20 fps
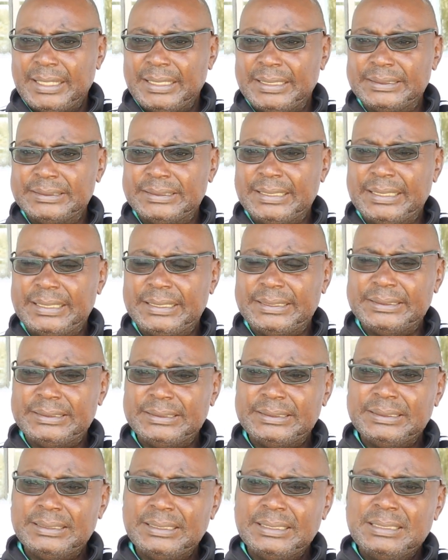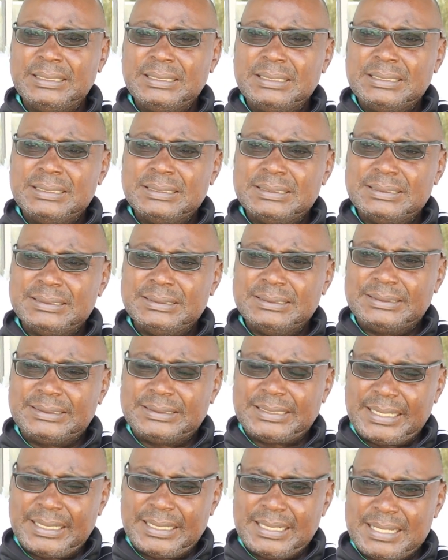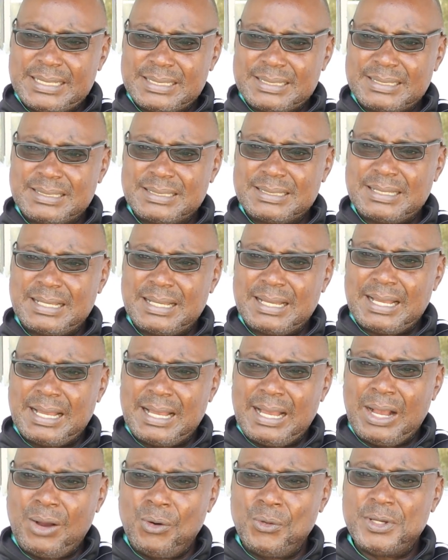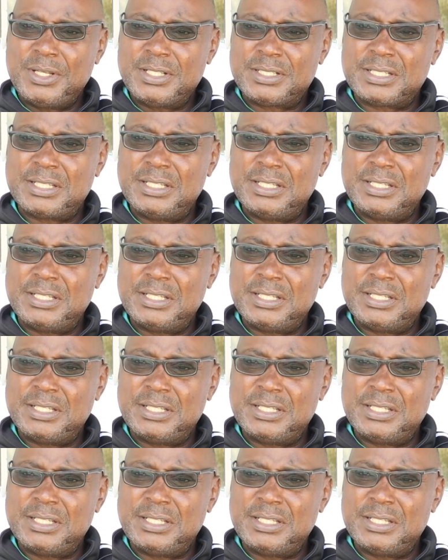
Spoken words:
And then tell us how it